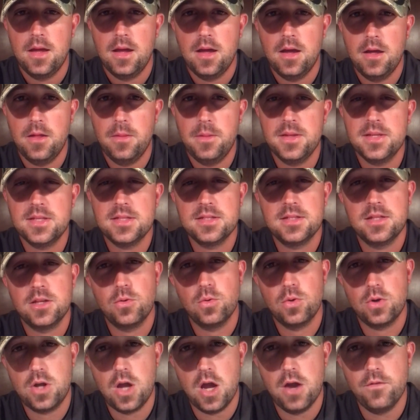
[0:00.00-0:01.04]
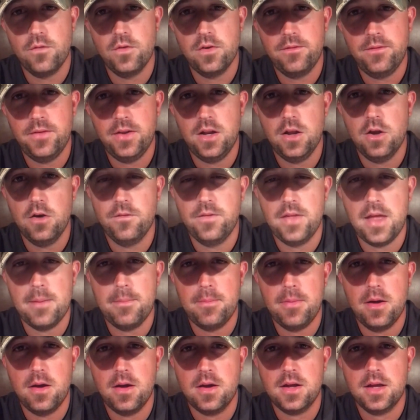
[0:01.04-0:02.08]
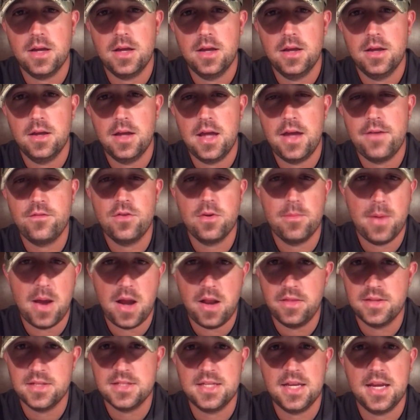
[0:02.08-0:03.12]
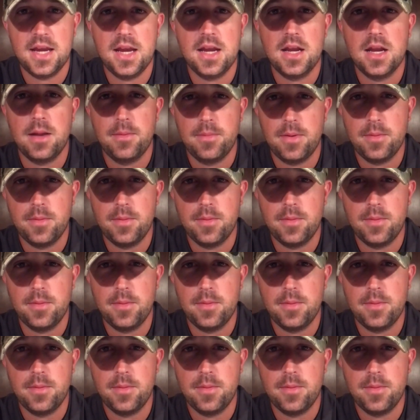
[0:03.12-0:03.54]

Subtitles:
This is the recovery video of that buck after I'm out of the stand.